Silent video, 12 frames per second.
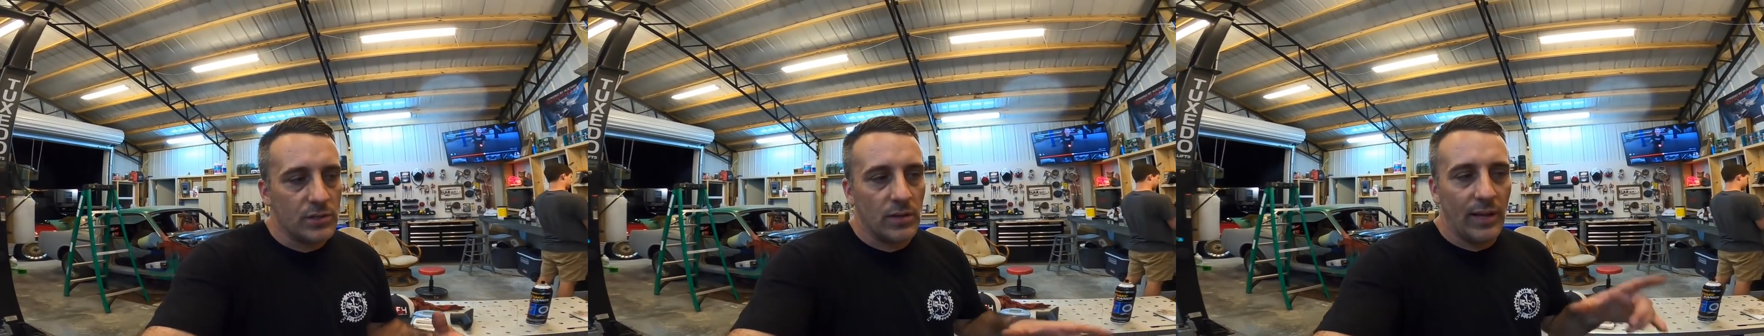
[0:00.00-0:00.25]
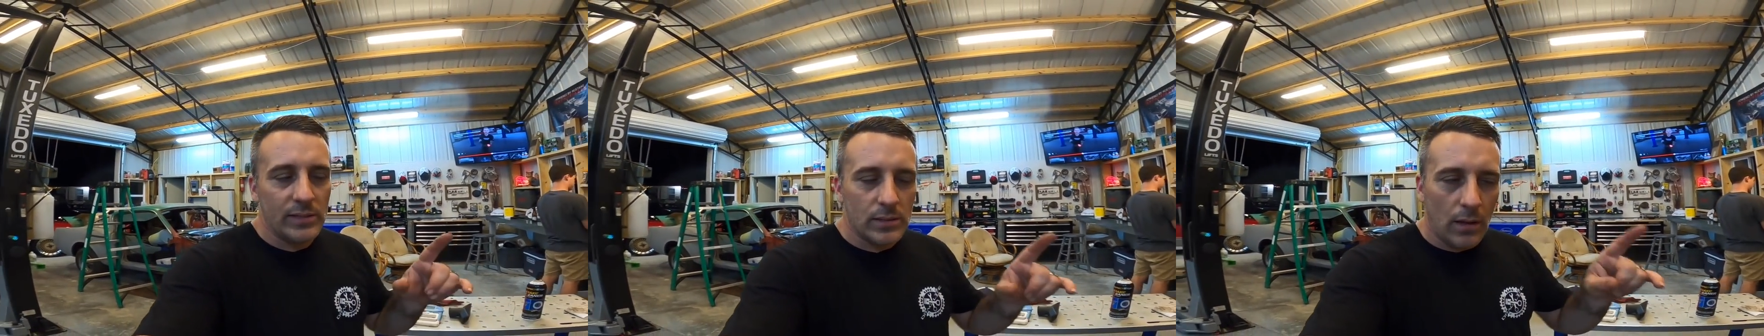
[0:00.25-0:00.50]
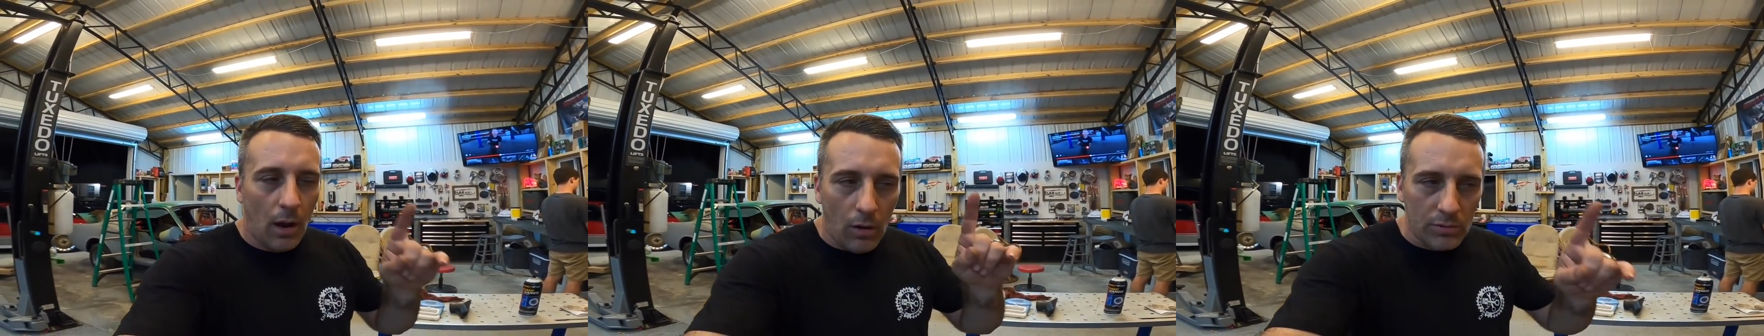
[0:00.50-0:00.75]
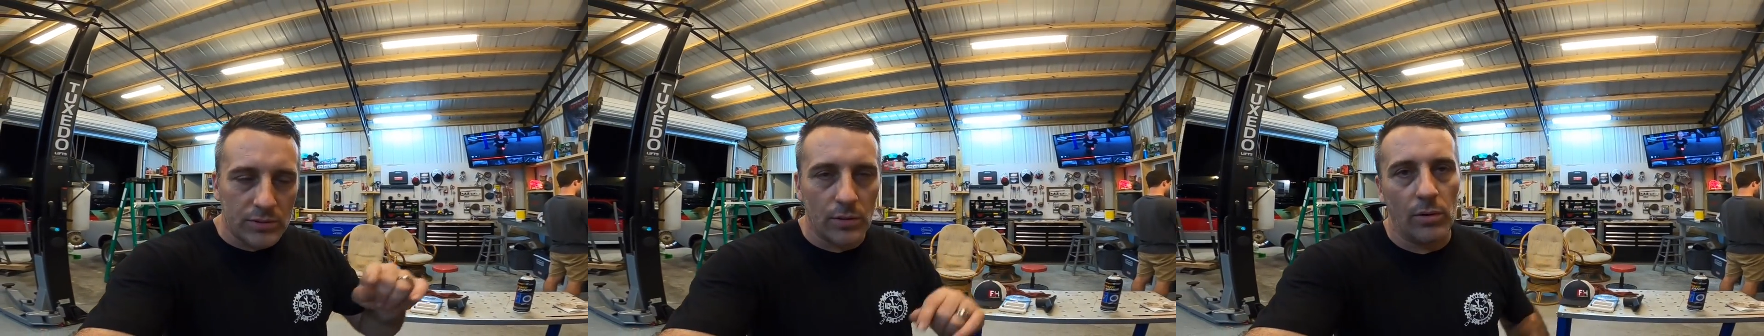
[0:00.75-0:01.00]
So that's
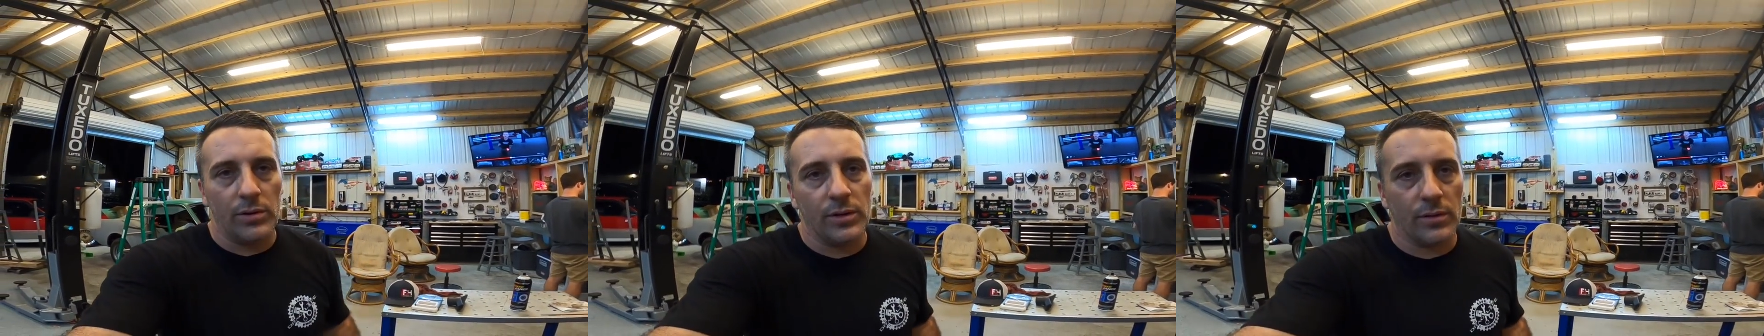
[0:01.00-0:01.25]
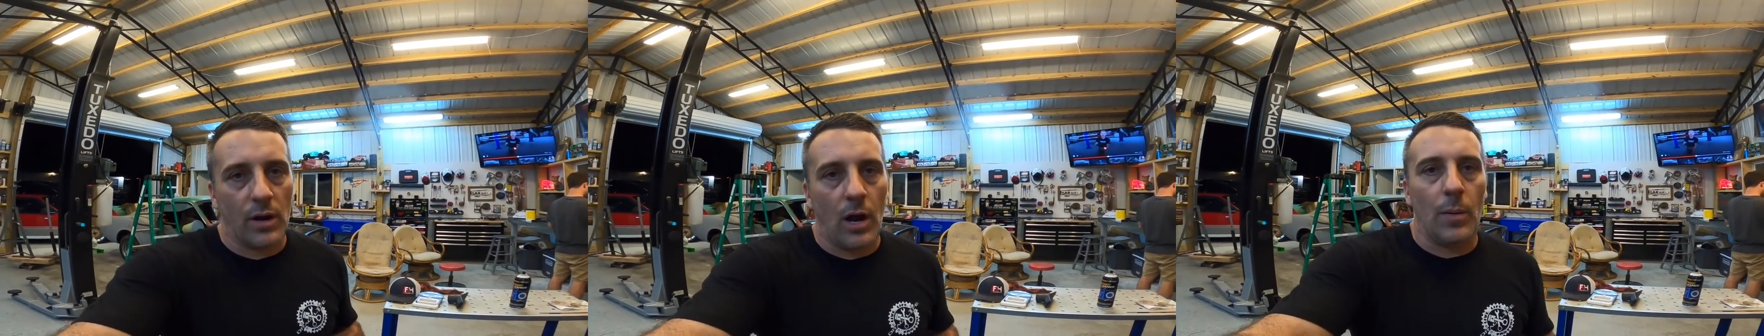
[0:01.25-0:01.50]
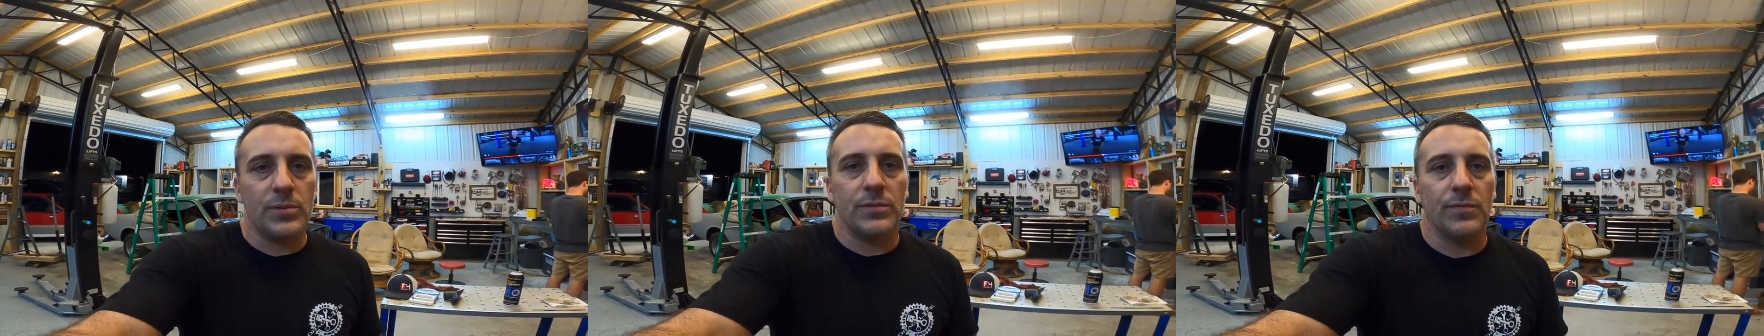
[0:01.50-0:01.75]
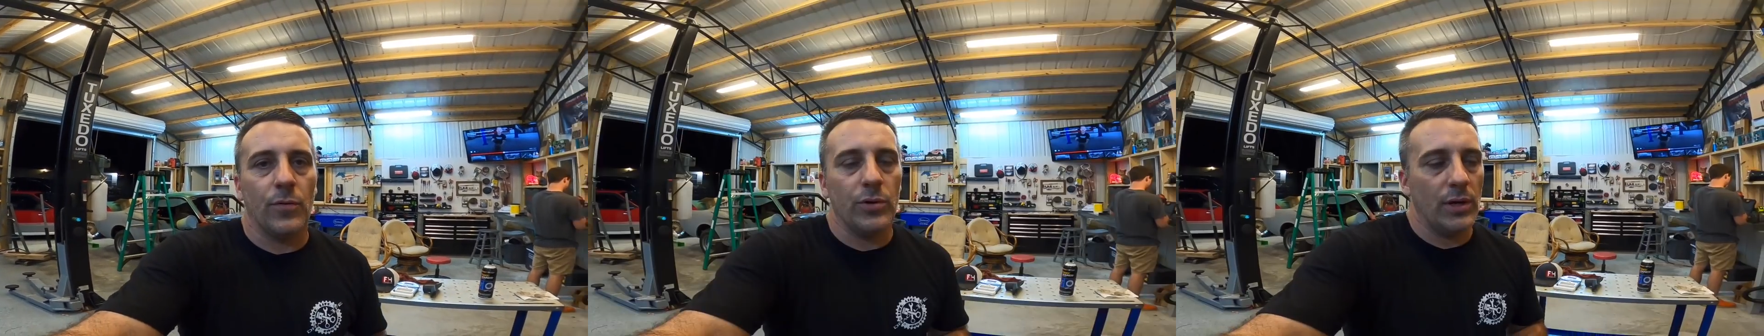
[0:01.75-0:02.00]
also another
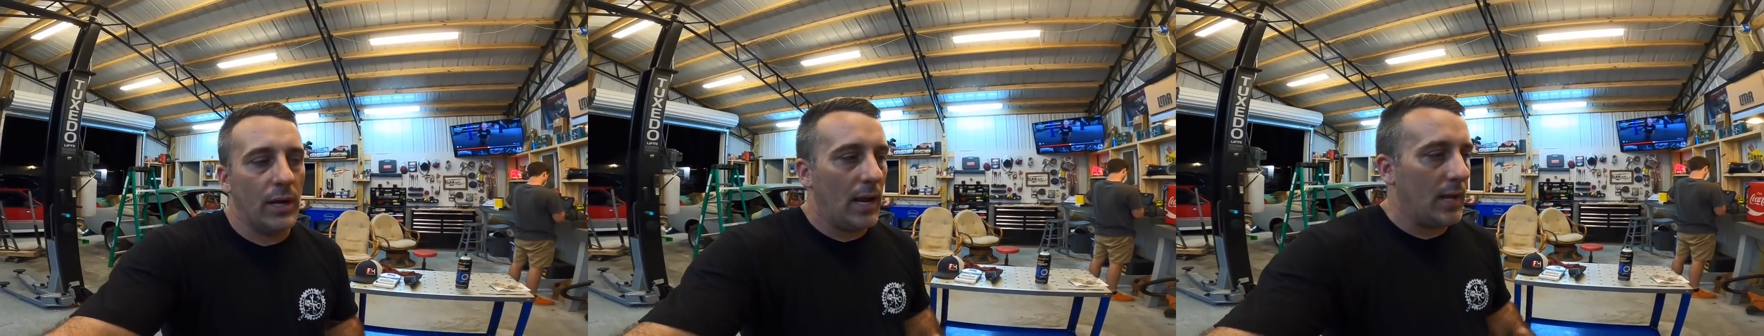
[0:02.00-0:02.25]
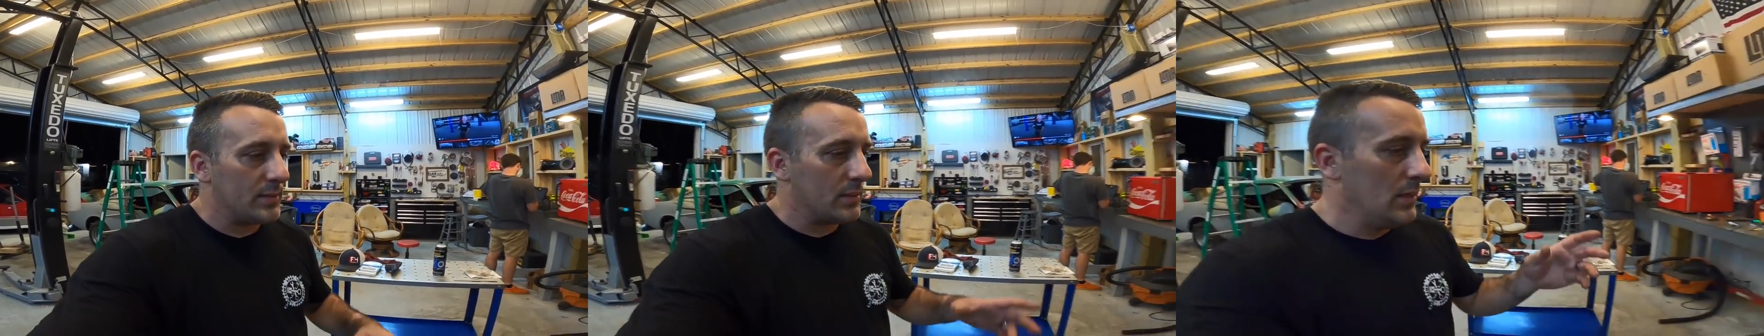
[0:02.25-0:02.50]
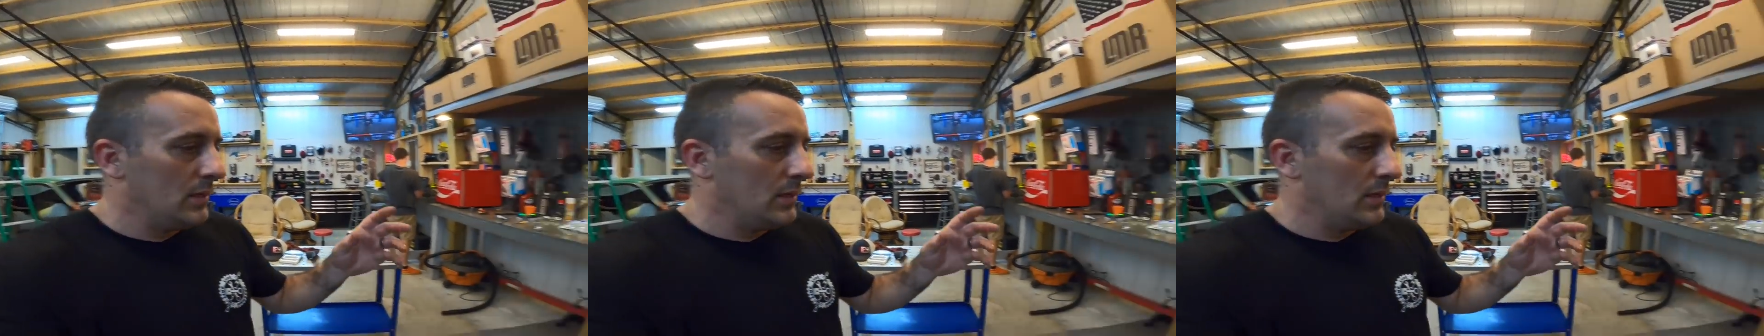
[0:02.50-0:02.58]
option for you guys.